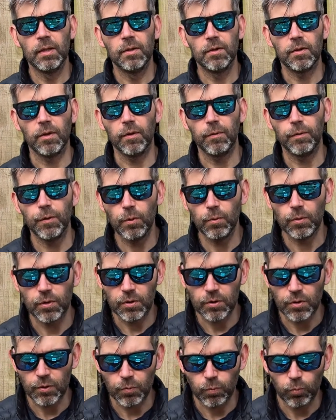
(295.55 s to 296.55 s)
So if you were to
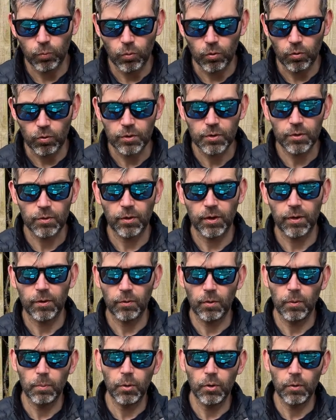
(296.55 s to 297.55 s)
just walk straight
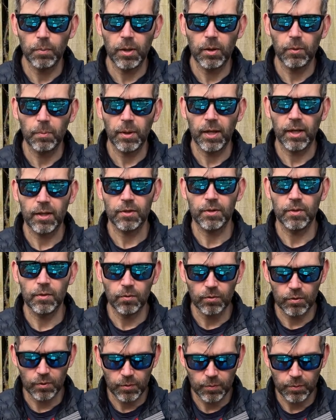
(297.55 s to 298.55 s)
through a bluebell patch in
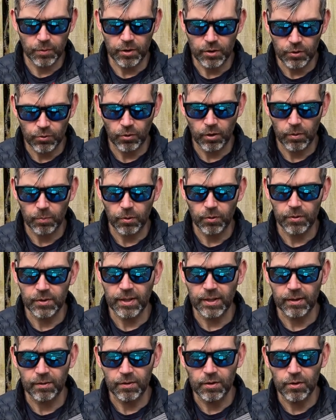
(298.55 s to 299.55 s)
order to put your tripod
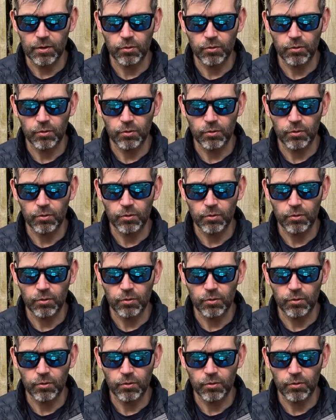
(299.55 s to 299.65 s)
down, and your